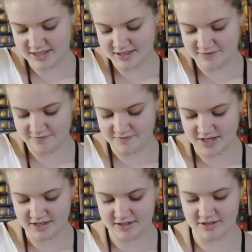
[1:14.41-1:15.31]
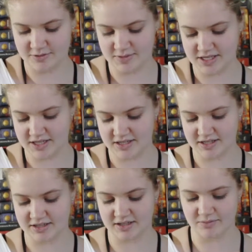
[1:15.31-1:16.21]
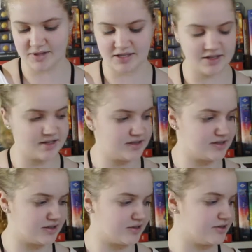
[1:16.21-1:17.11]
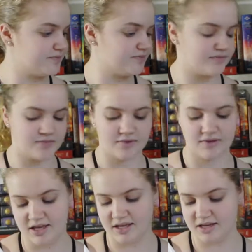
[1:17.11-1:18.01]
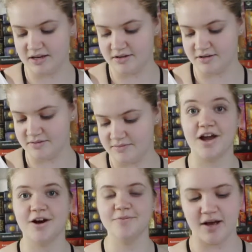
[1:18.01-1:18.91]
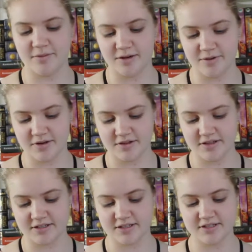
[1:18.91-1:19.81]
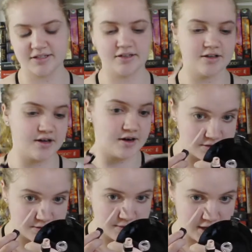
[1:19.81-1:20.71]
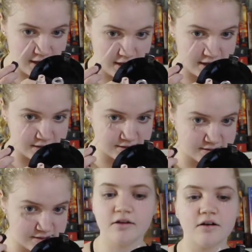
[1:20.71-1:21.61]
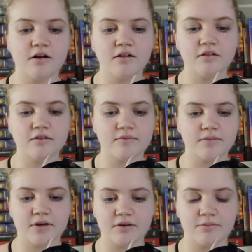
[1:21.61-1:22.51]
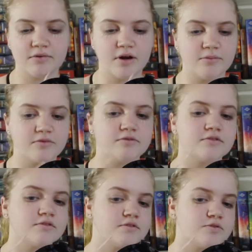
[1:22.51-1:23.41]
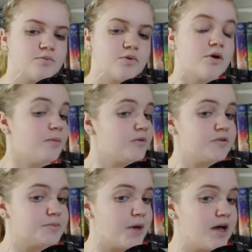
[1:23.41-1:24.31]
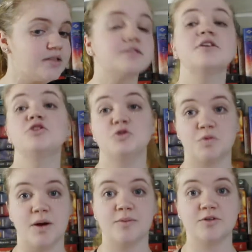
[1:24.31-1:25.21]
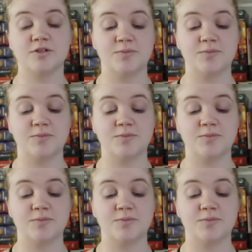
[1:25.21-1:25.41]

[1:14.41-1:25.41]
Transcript: this Fit to Be something concealer in there. I'm gonna put this concealer under my eyes in all of my purple trouble spots? Trouble